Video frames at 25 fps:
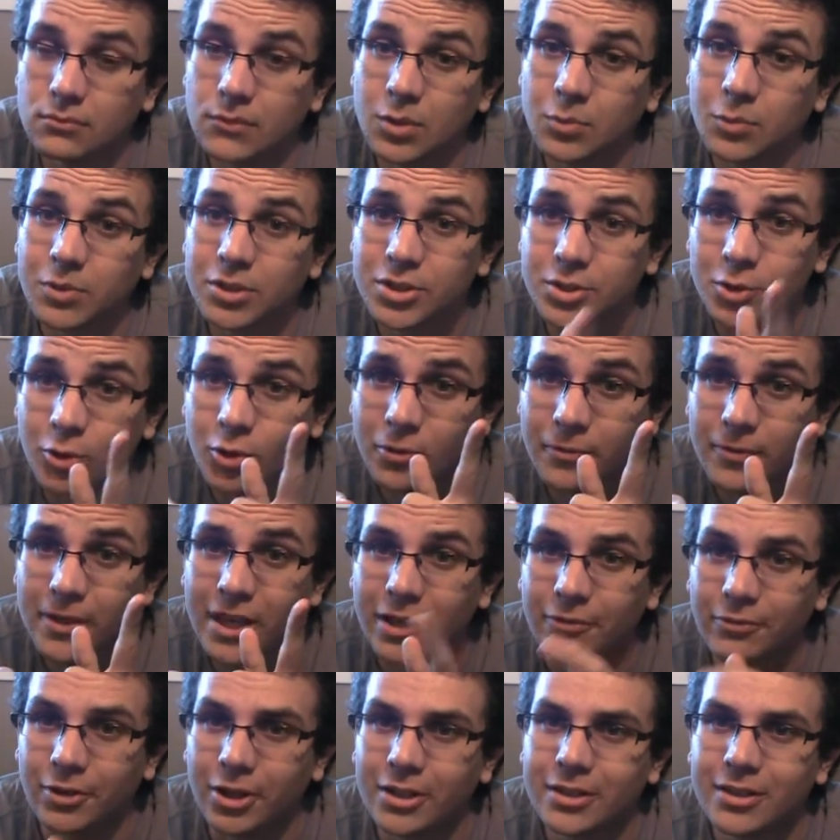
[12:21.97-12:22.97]
What's your
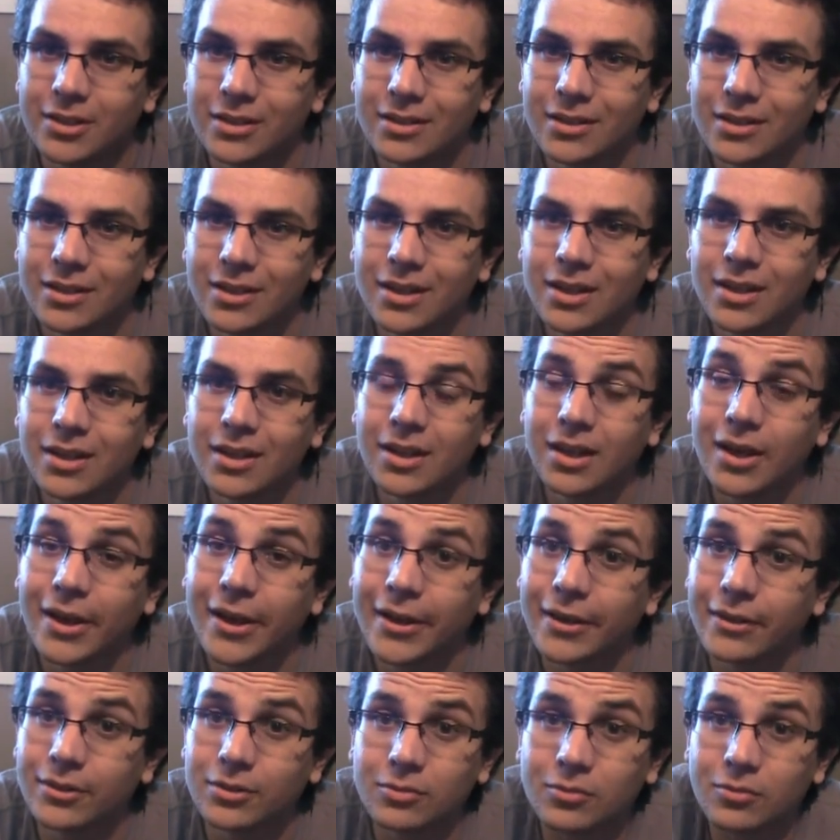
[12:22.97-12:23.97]
favorite?
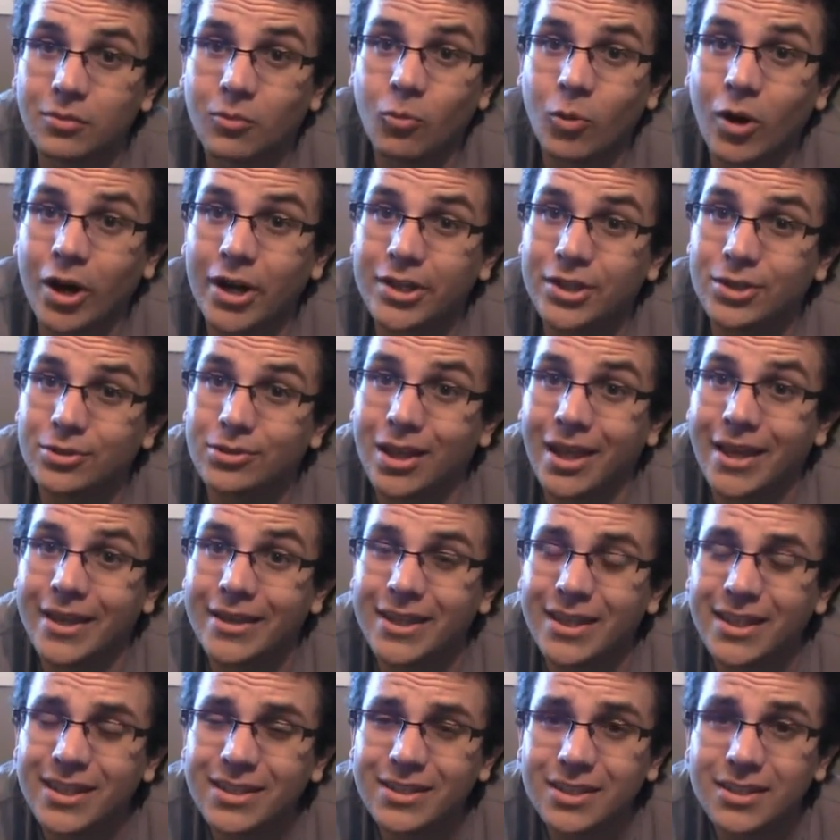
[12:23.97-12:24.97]
Why do you
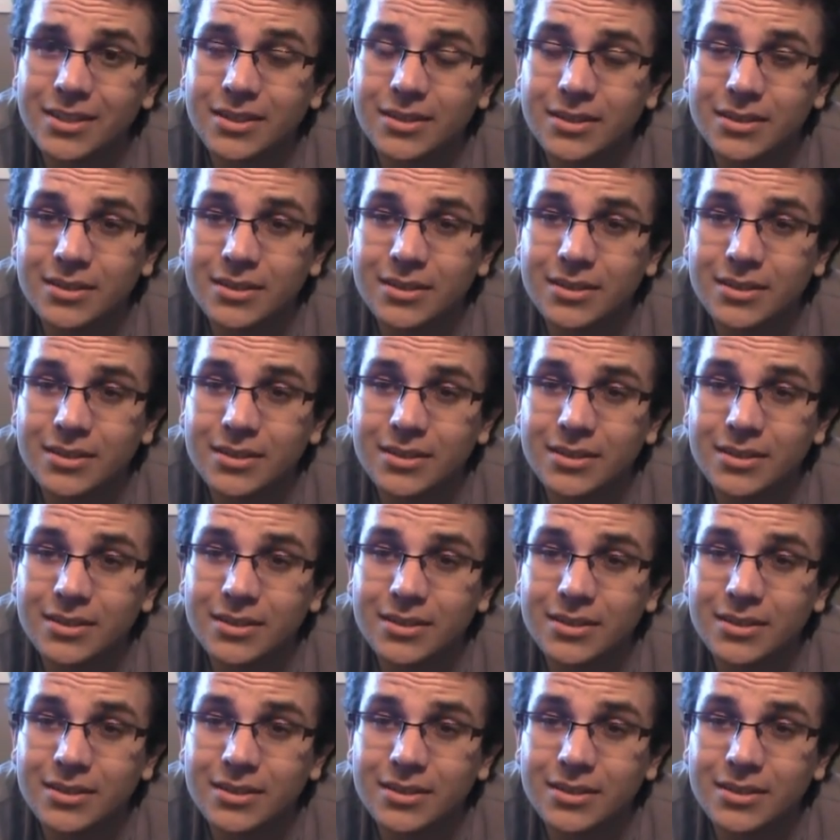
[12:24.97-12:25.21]
like it?